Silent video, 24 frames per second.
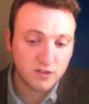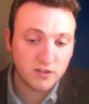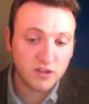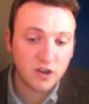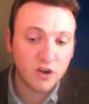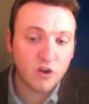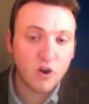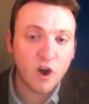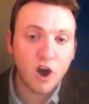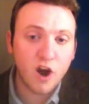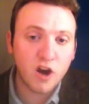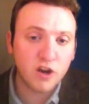
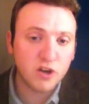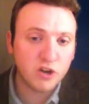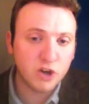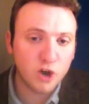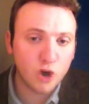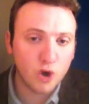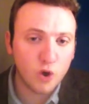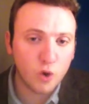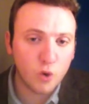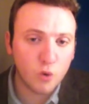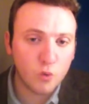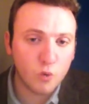there are
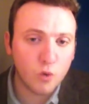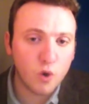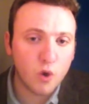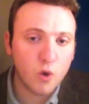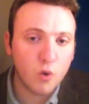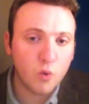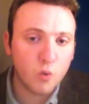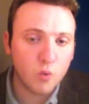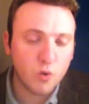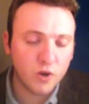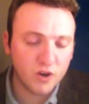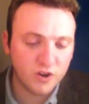no
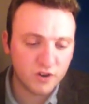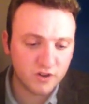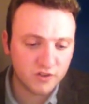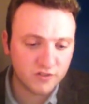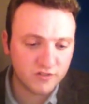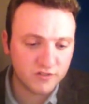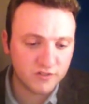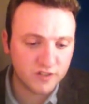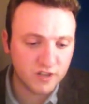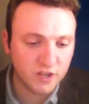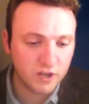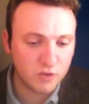
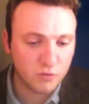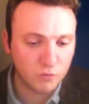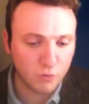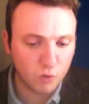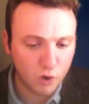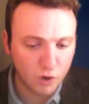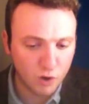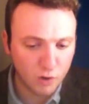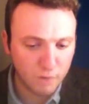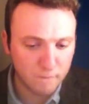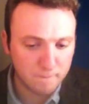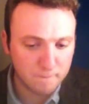winners in
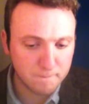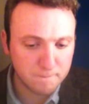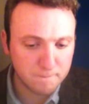war.